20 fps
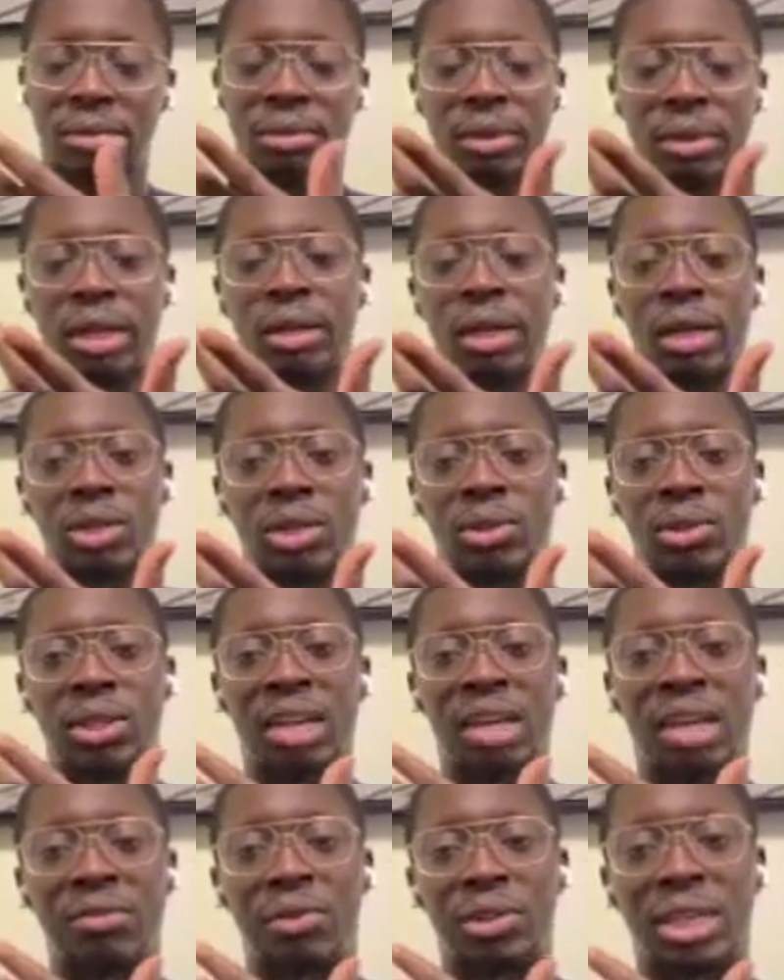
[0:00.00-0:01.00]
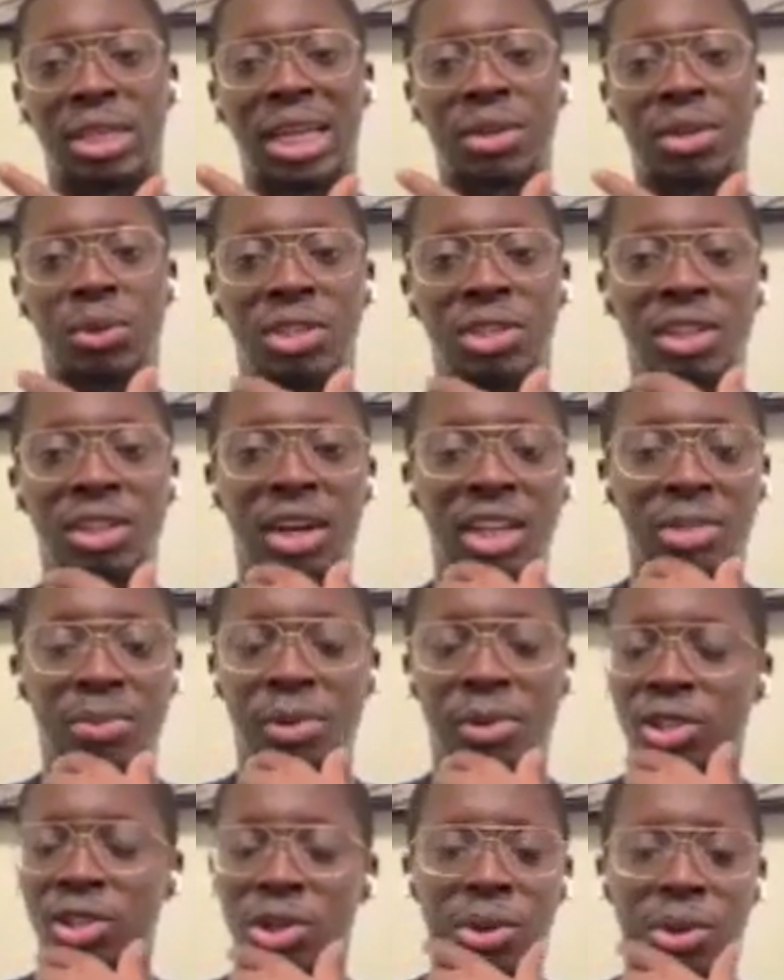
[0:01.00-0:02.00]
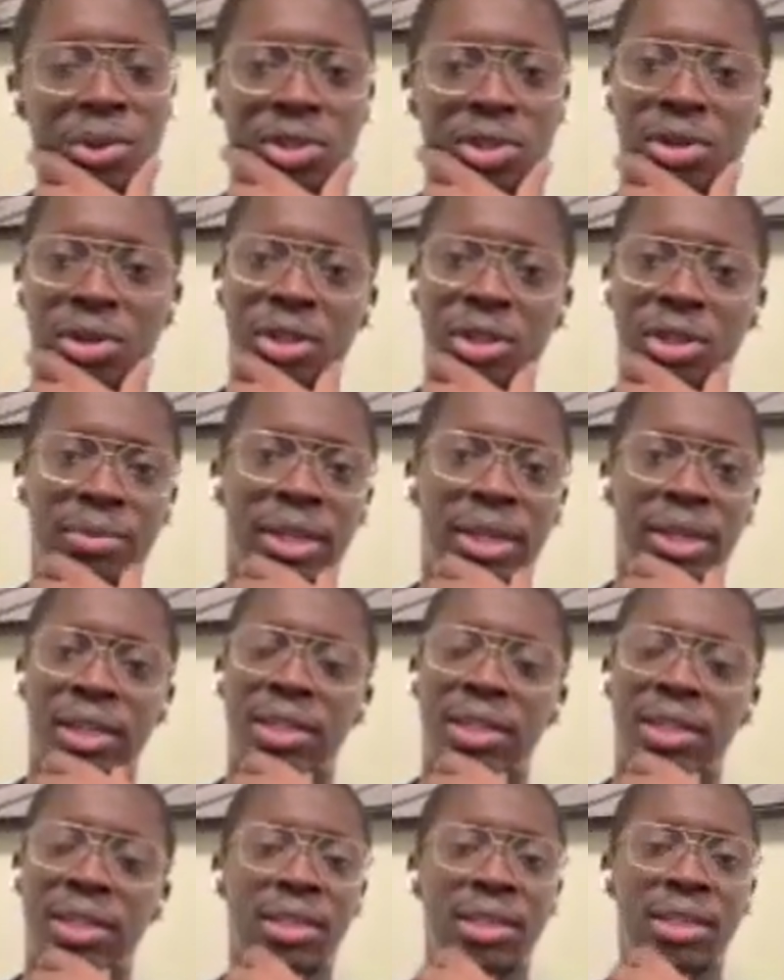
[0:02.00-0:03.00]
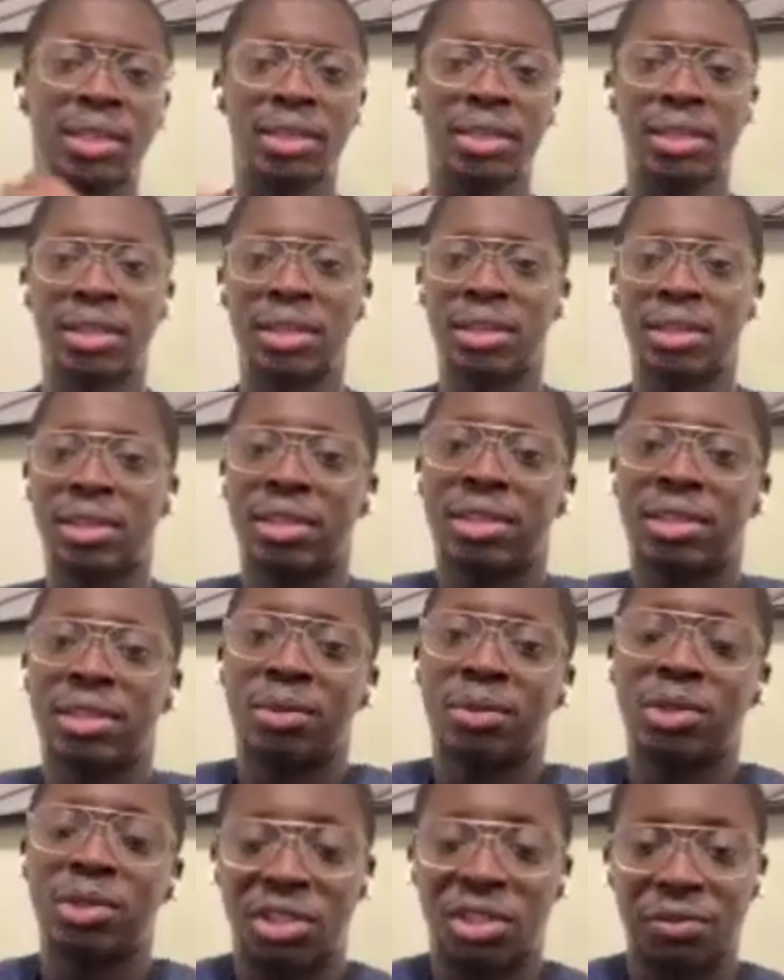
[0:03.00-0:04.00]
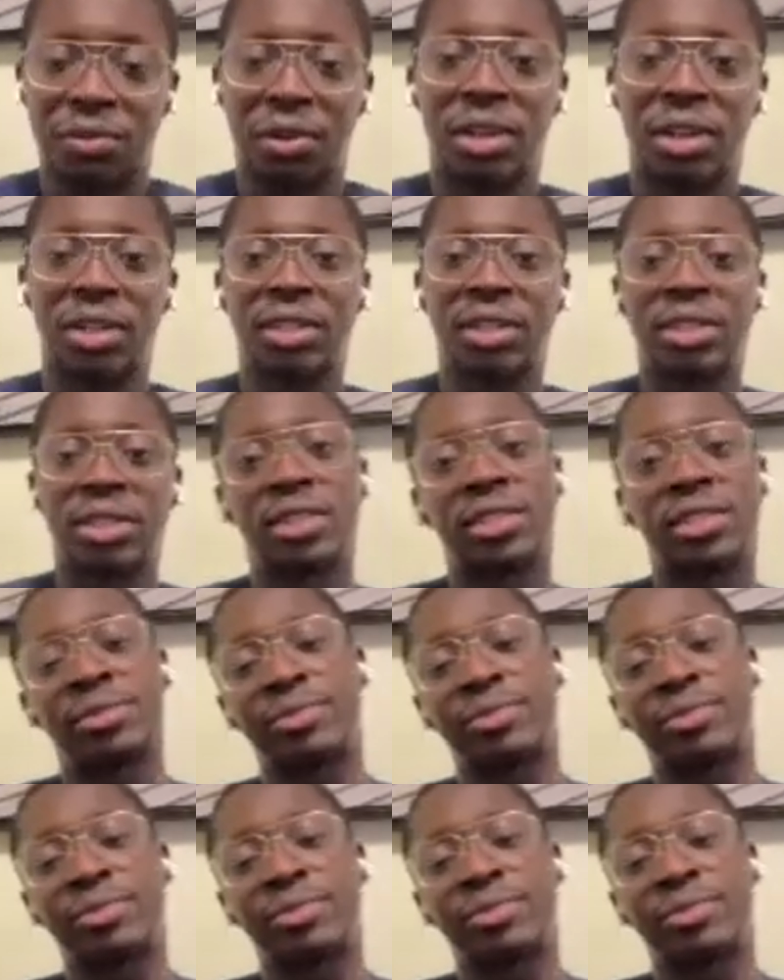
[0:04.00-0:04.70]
Yeah, I don't think anyone does, but you always learn, man. Which is fun.